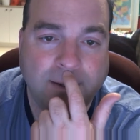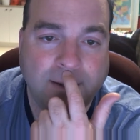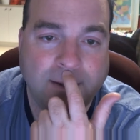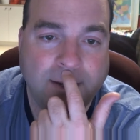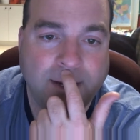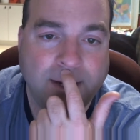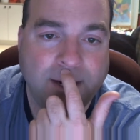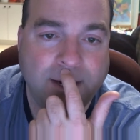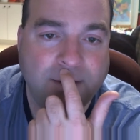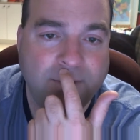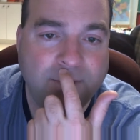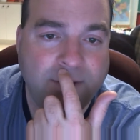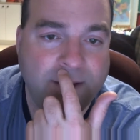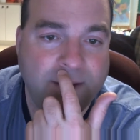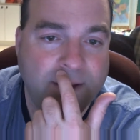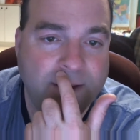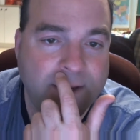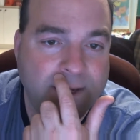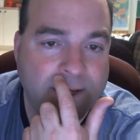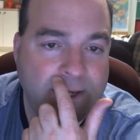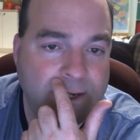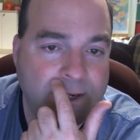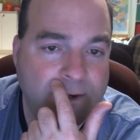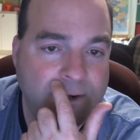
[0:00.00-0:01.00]
area
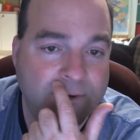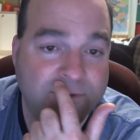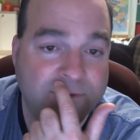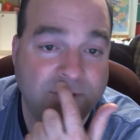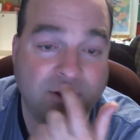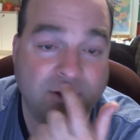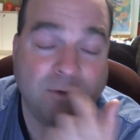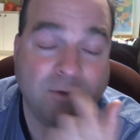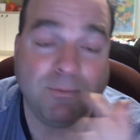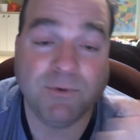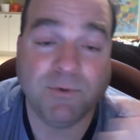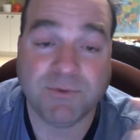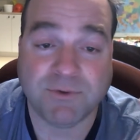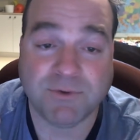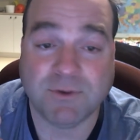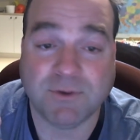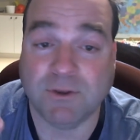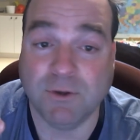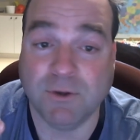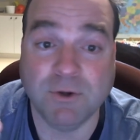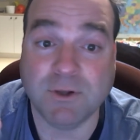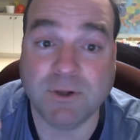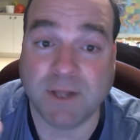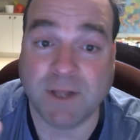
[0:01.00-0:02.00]
here. So I almost
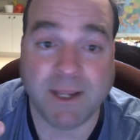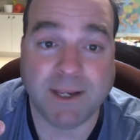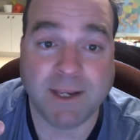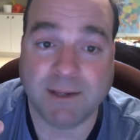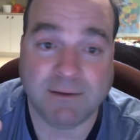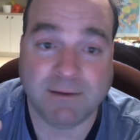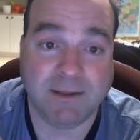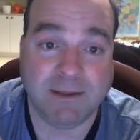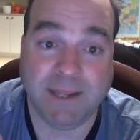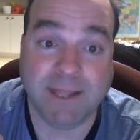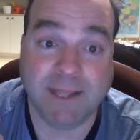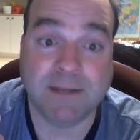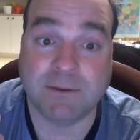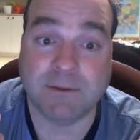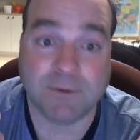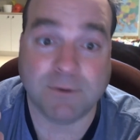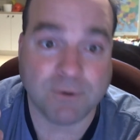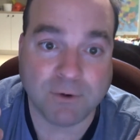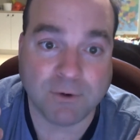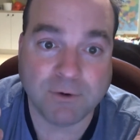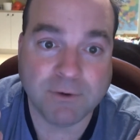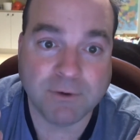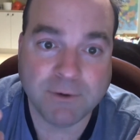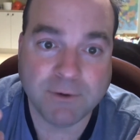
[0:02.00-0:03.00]
looked like
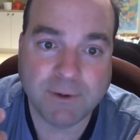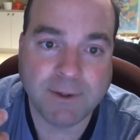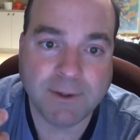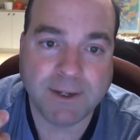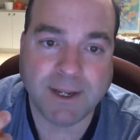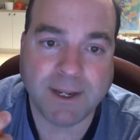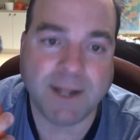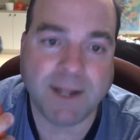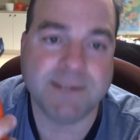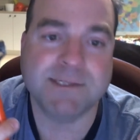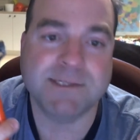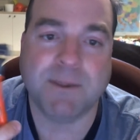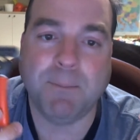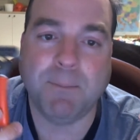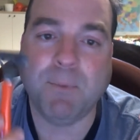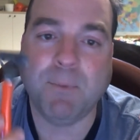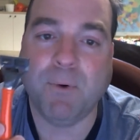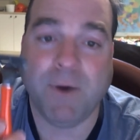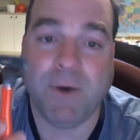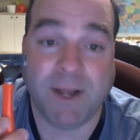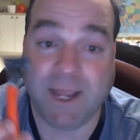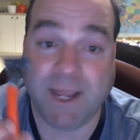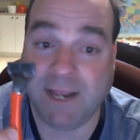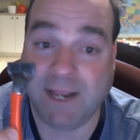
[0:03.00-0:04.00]
Hitler at some
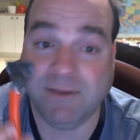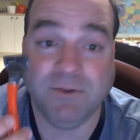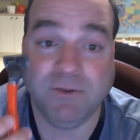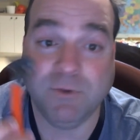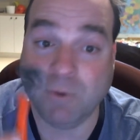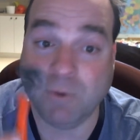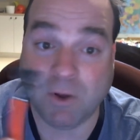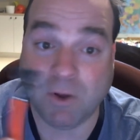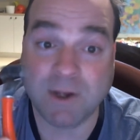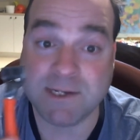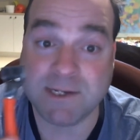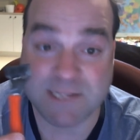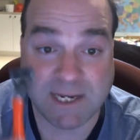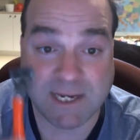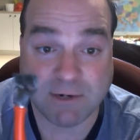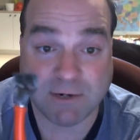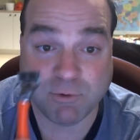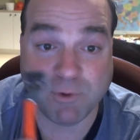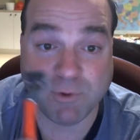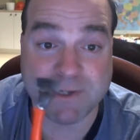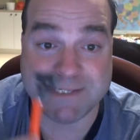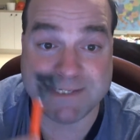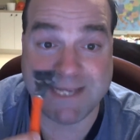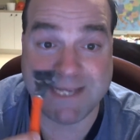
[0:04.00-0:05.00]
point. I had to do all kinds of
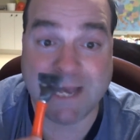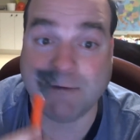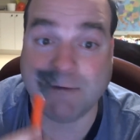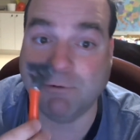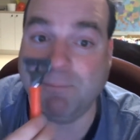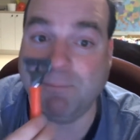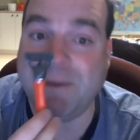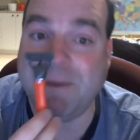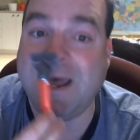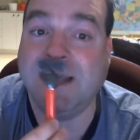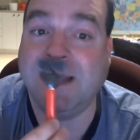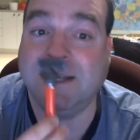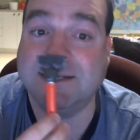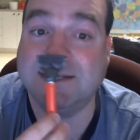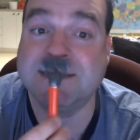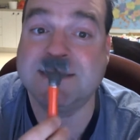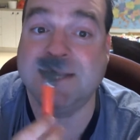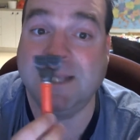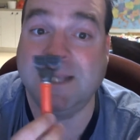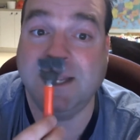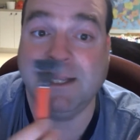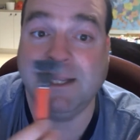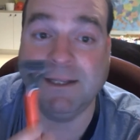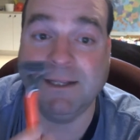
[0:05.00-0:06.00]
crazy acrobatics to
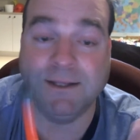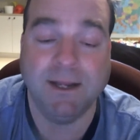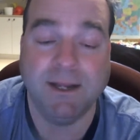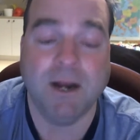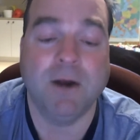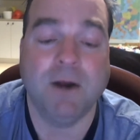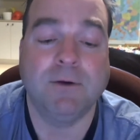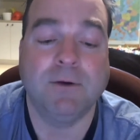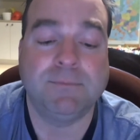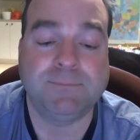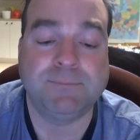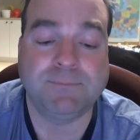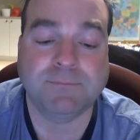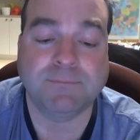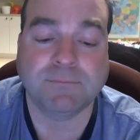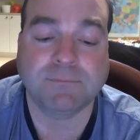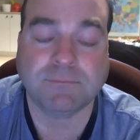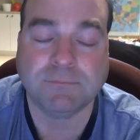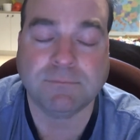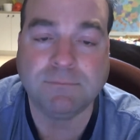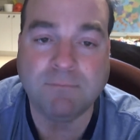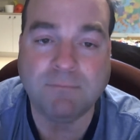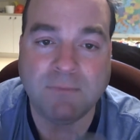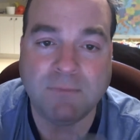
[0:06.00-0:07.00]
get in there.
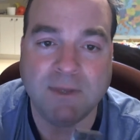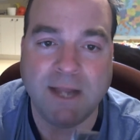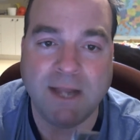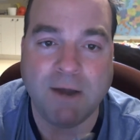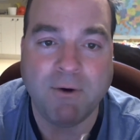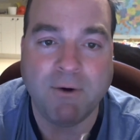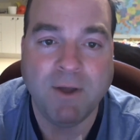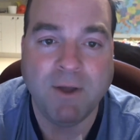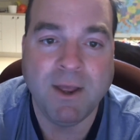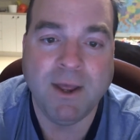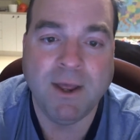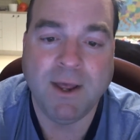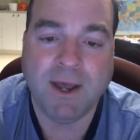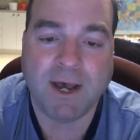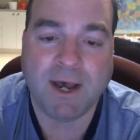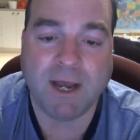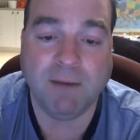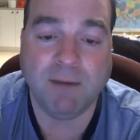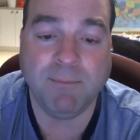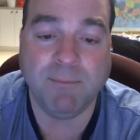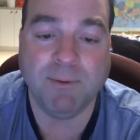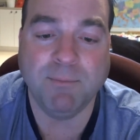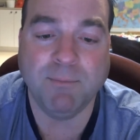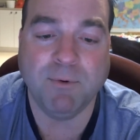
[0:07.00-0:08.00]
Now, I
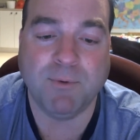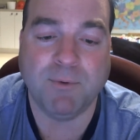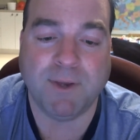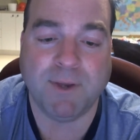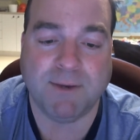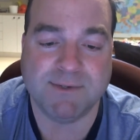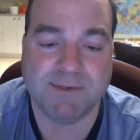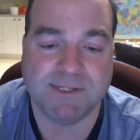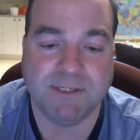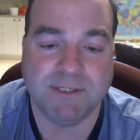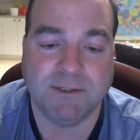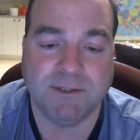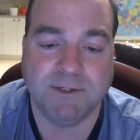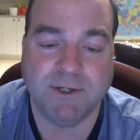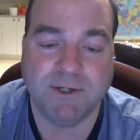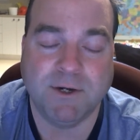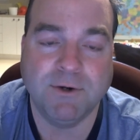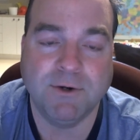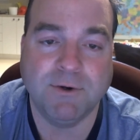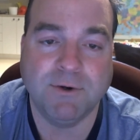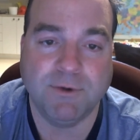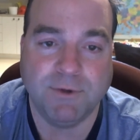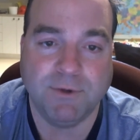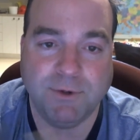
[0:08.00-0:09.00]
remember when I was a little
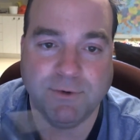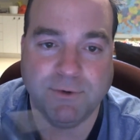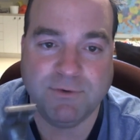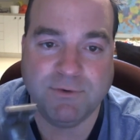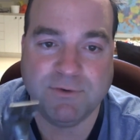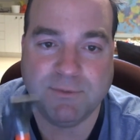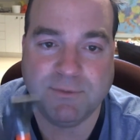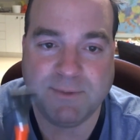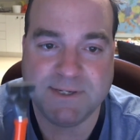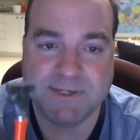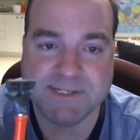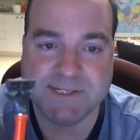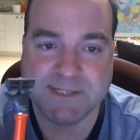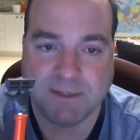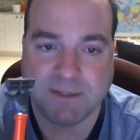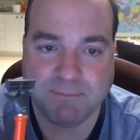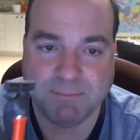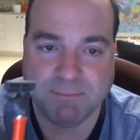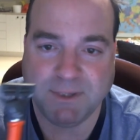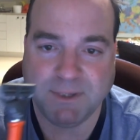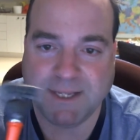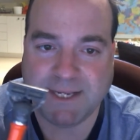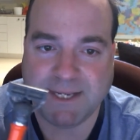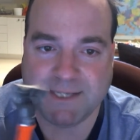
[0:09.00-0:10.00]
younger, there used to be some
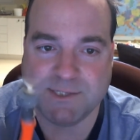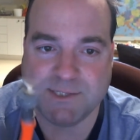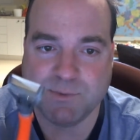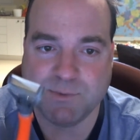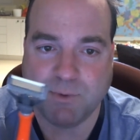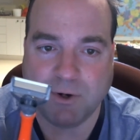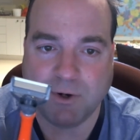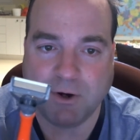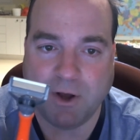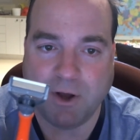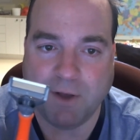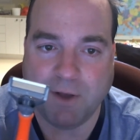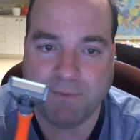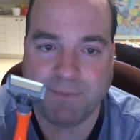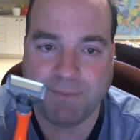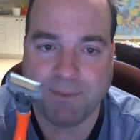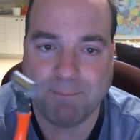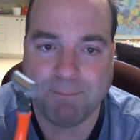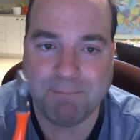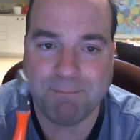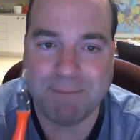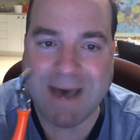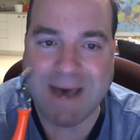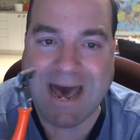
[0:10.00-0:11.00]
blades where on the
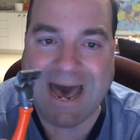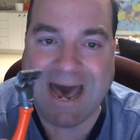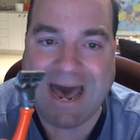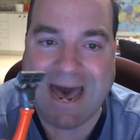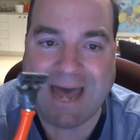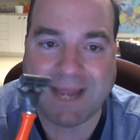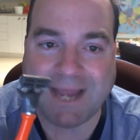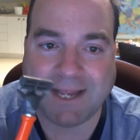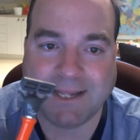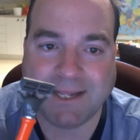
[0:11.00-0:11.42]
back,